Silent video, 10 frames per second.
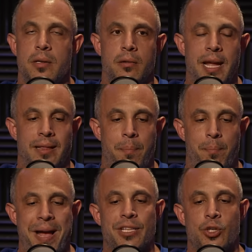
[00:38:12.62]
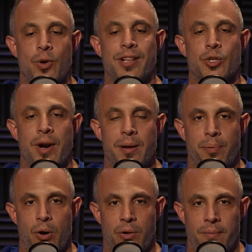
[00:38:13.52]
to get the best strength training
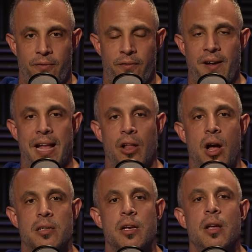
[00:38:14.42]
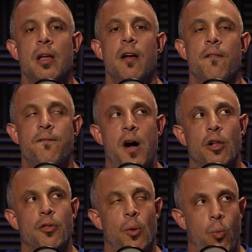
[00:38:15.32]
program for fat loss,
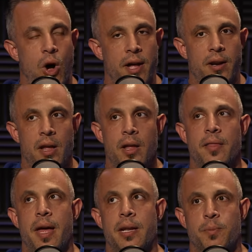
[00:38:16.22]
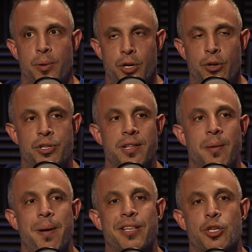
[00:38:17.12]
follow the one that is producing the
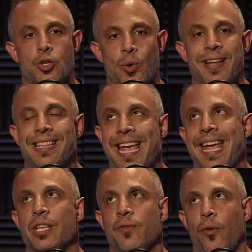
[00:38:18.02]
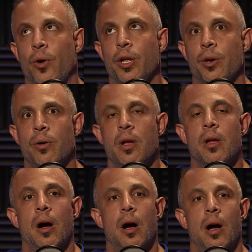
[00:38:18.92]
best strength gains for you
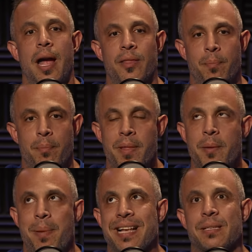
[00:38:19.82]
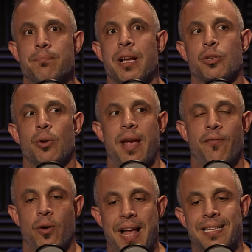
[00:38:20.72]
yeah. uh, and the, the best muscle gain
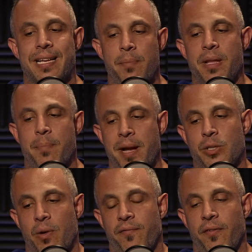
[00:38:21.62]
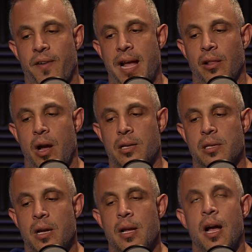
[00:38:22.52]
for you. That's going to be the best one for fat
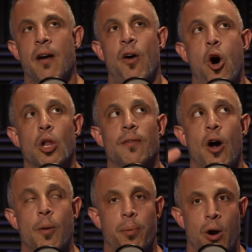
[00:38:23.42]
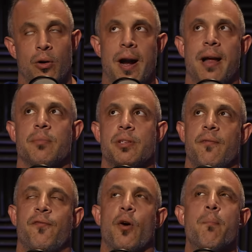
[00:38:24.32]
loss. Of all of our programs,
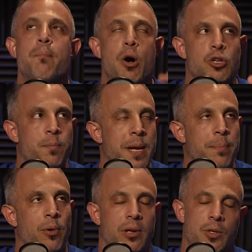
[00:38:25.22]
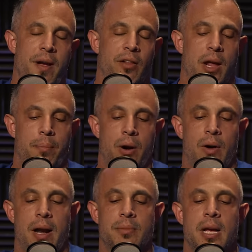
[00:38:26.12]
for most people, because we have a lot of
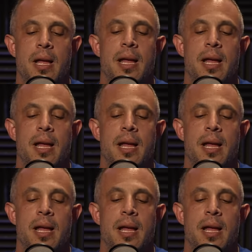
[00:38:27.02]
programs,